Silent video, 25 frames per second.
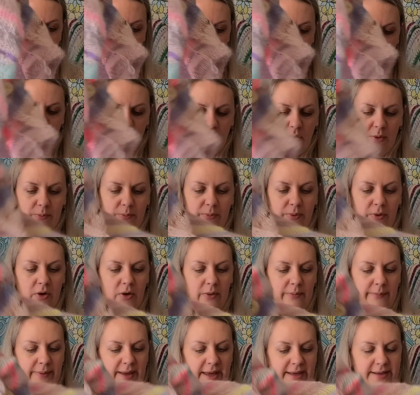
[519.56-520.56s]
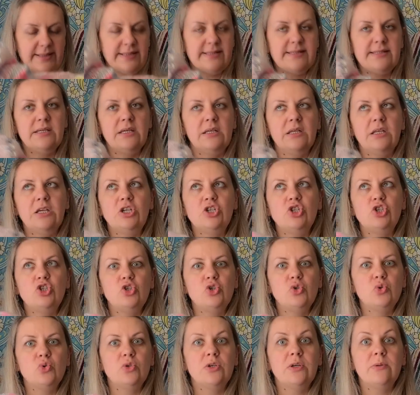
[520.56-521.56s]
Pom Pom magazine,
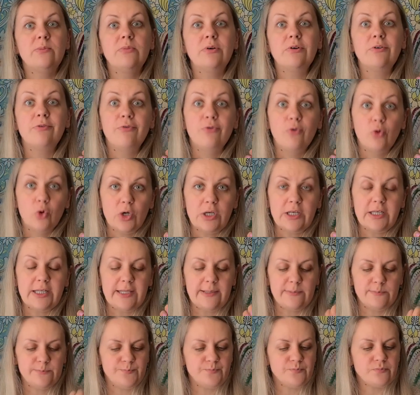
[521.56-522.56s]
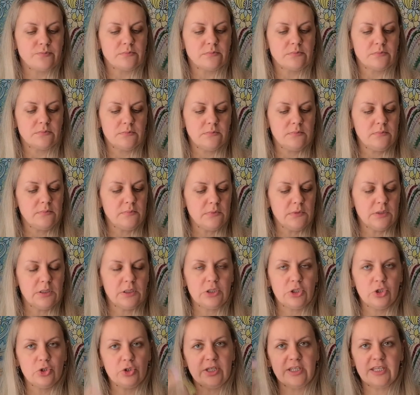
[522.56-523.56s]
issue number 40.
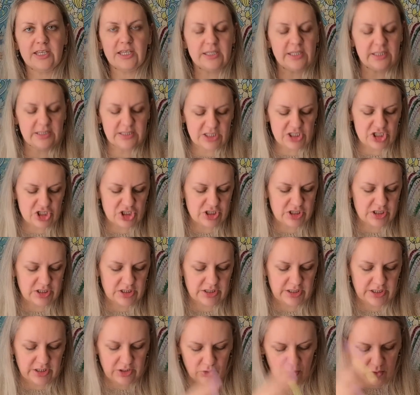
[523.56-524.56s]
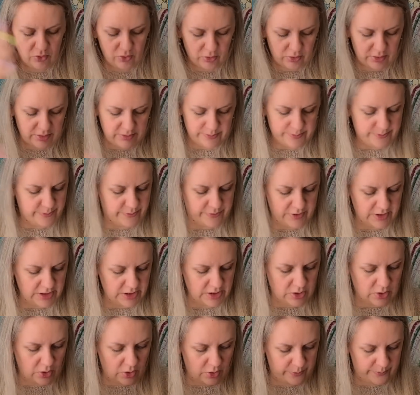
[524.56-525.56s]
You can get it digitally or
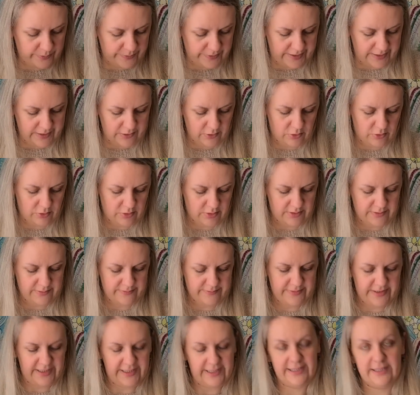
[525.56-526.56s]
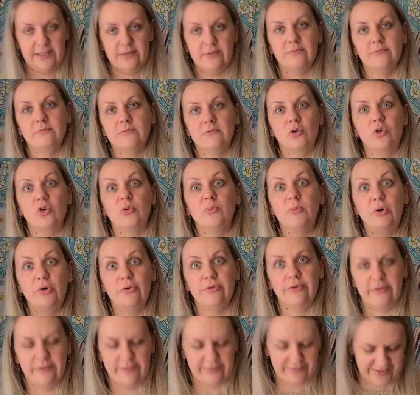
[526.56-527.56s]
print copy or
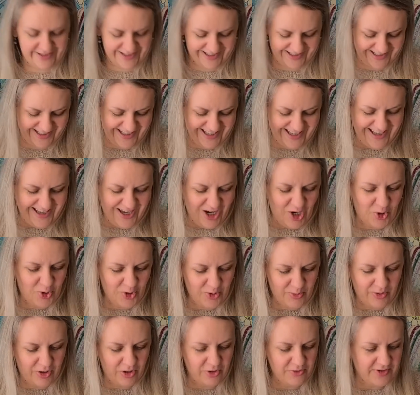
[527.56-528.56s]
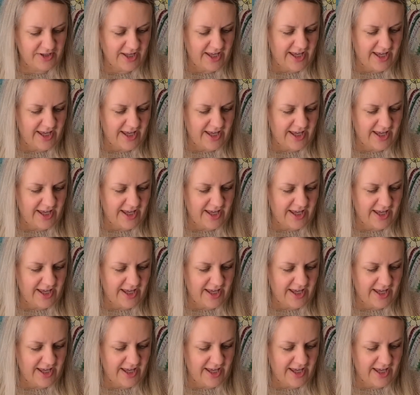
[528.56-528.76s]
both. Or both.